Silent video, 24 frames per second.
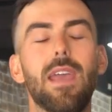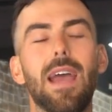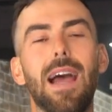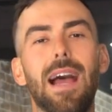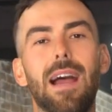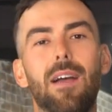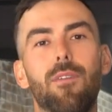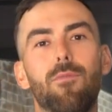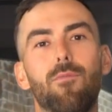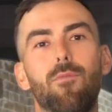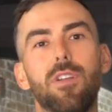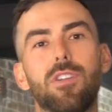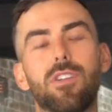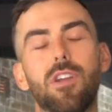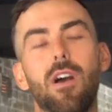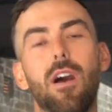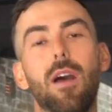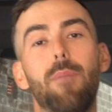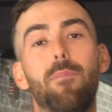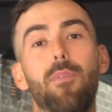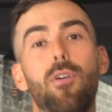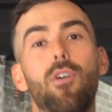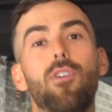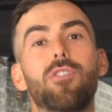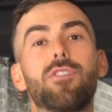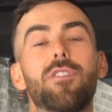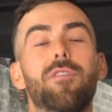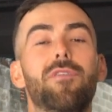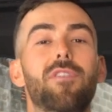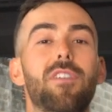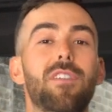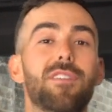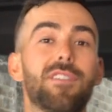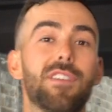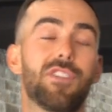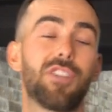at which
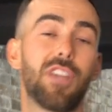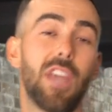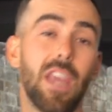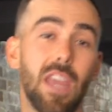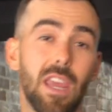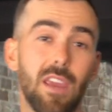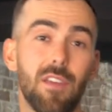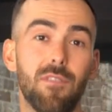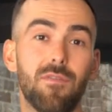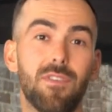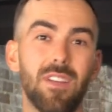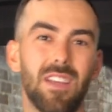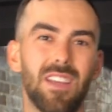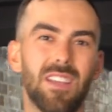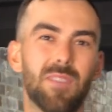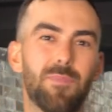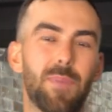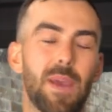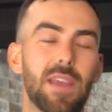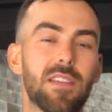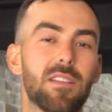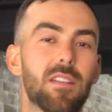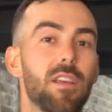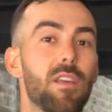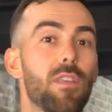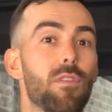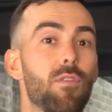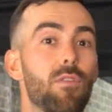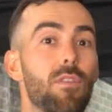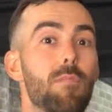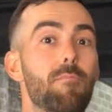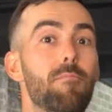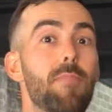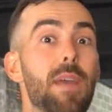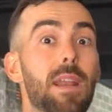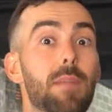hypertrophy is achieved is basically through
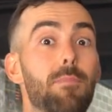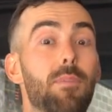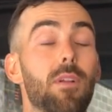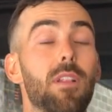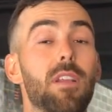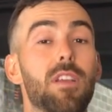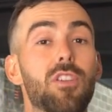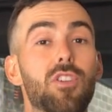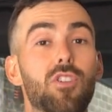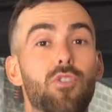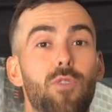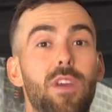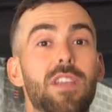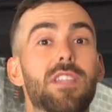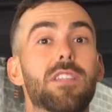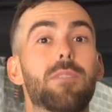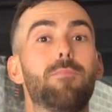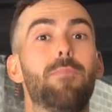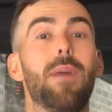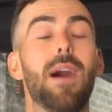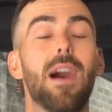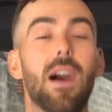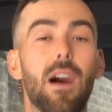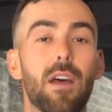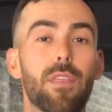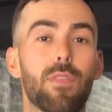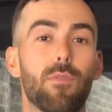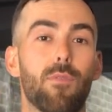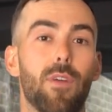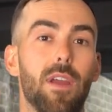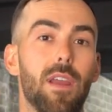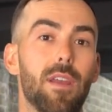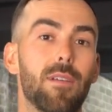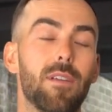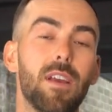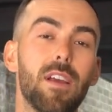the metabolic stress
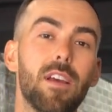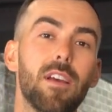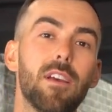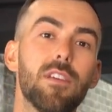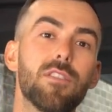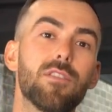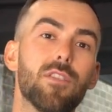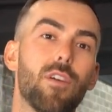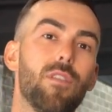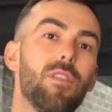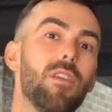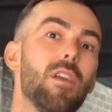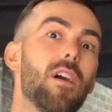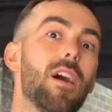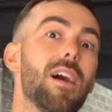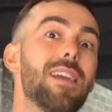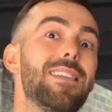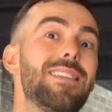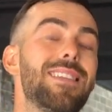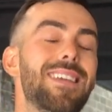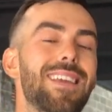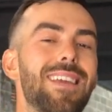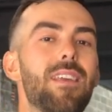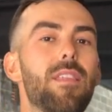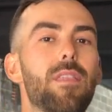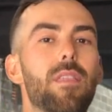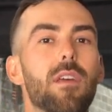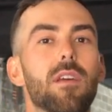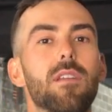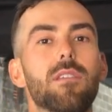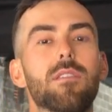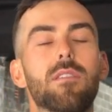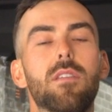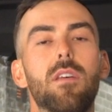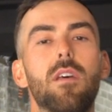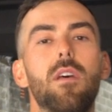pathway. So the idea
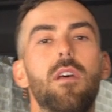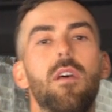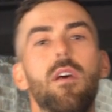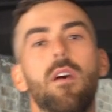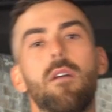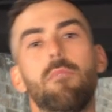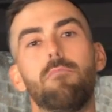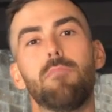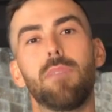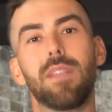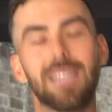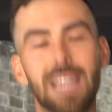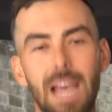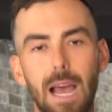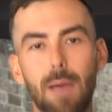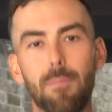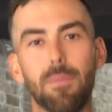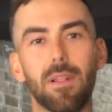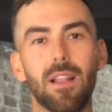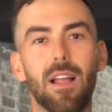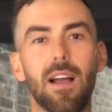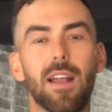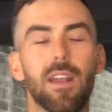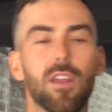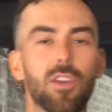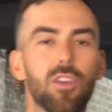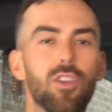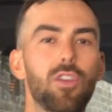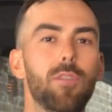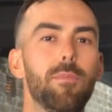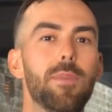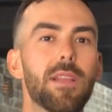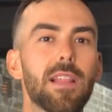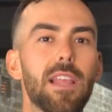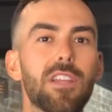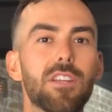that metabolite
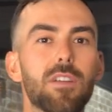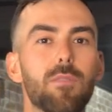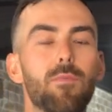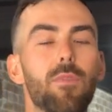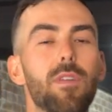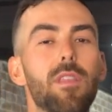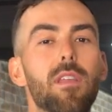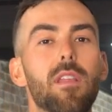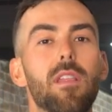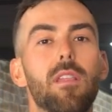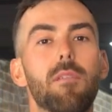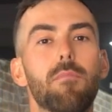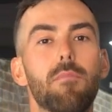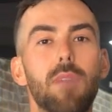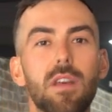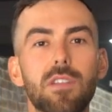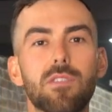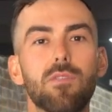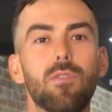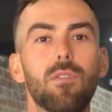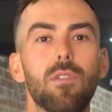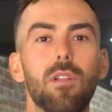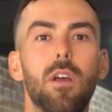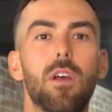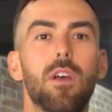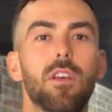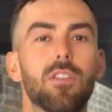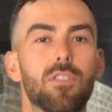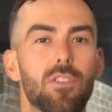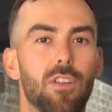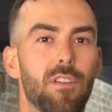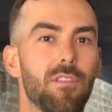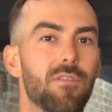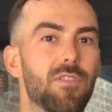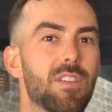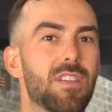accumulation within the muscle
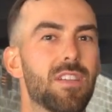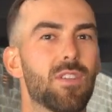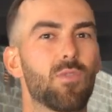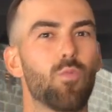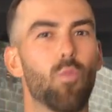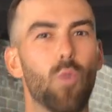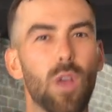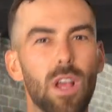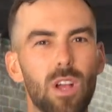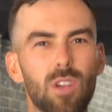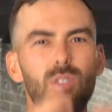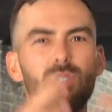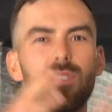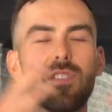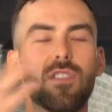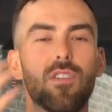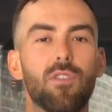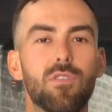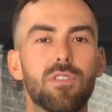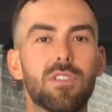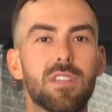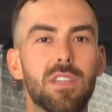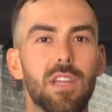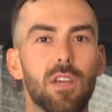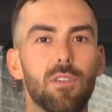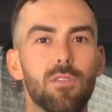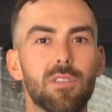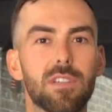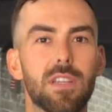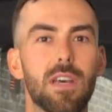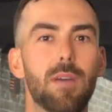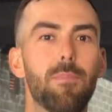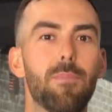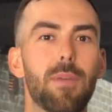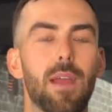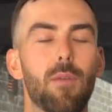sort of swells those cells
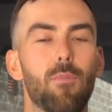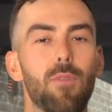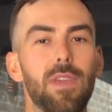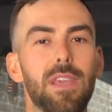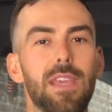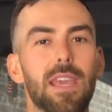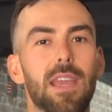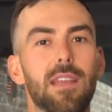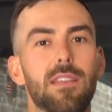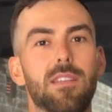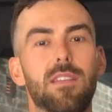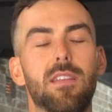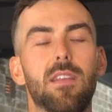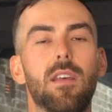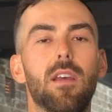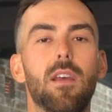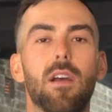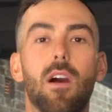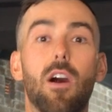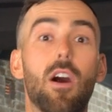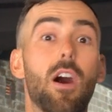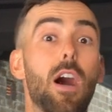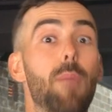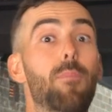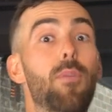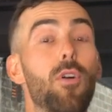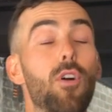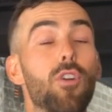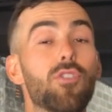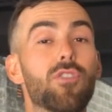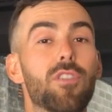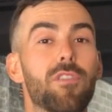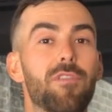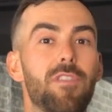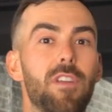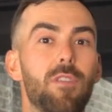up and we get a
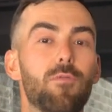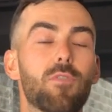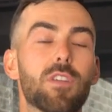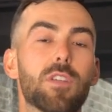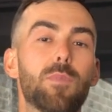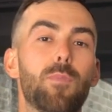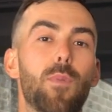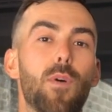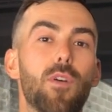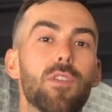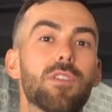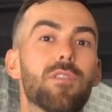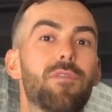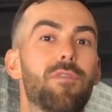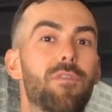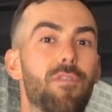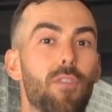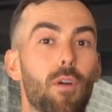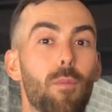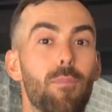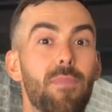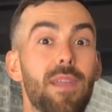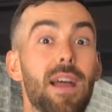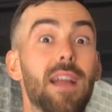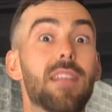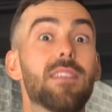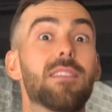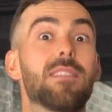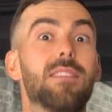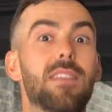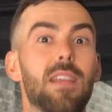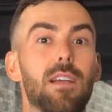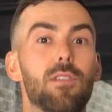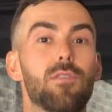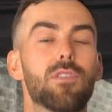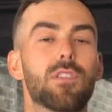hypertrophy response from that
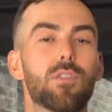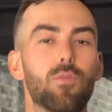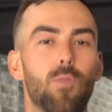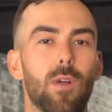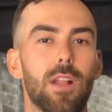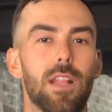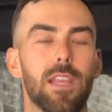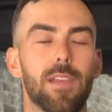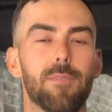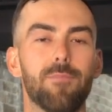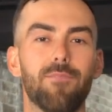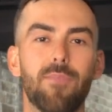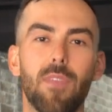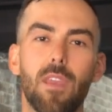cell swelling.